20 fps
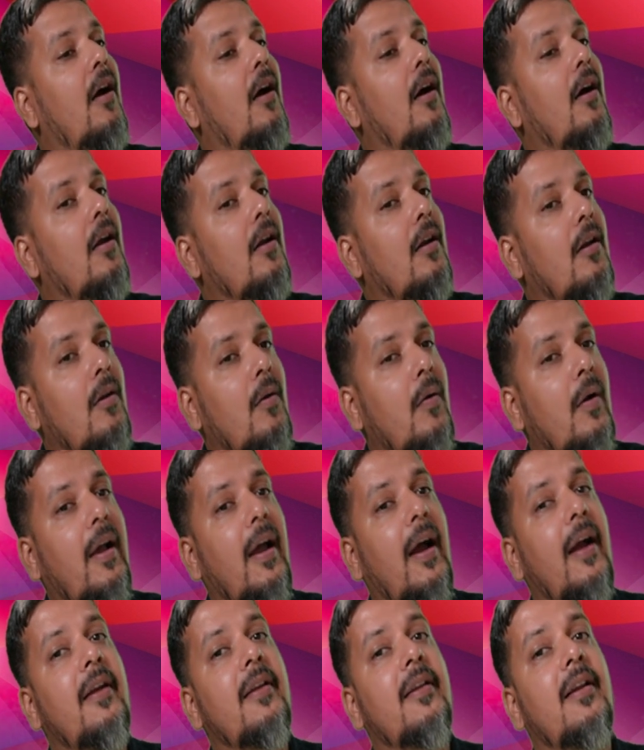Look
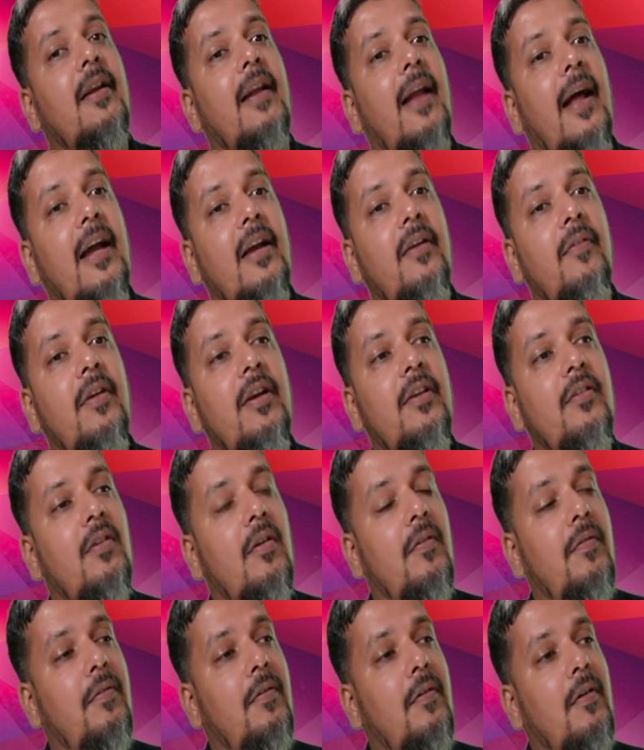at the language
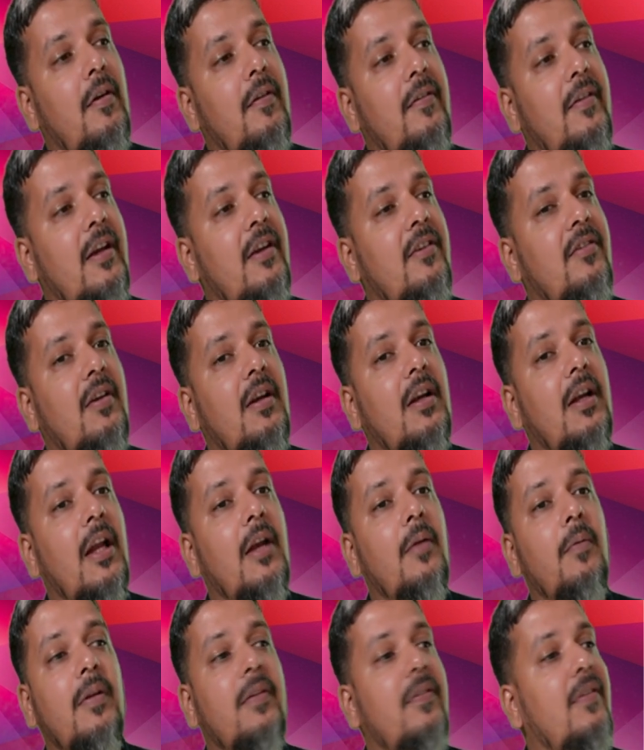of section
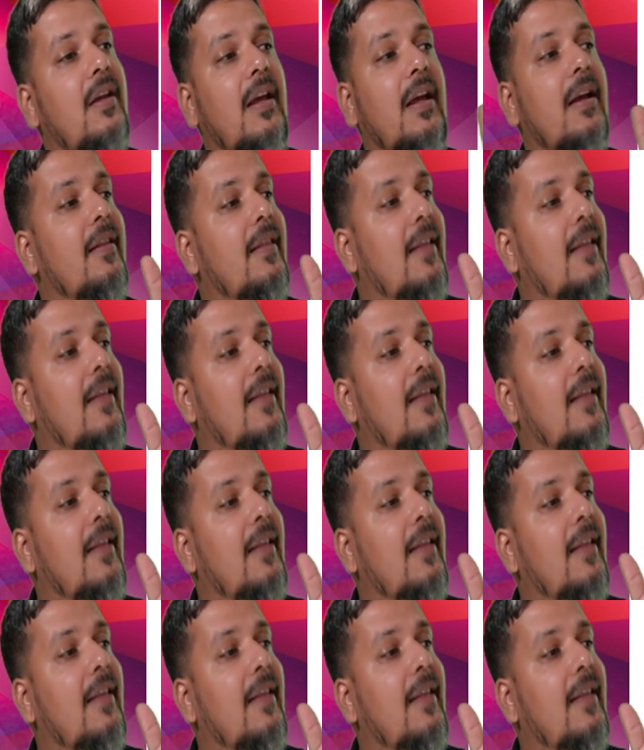10(1)(CA.